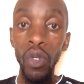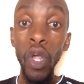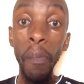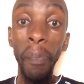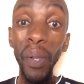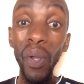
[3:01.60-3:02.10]

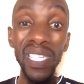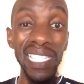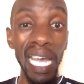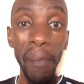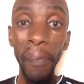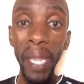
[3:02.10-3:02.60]
not
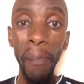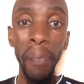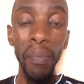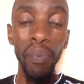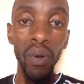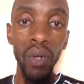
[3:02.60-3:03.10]
because they are bad
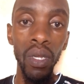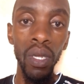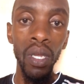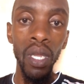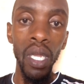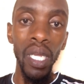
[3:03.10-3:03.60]
people,
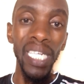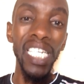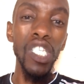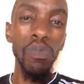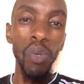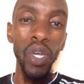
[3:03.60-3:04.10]

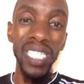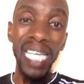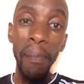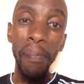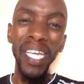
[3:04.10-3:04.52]
it is because they are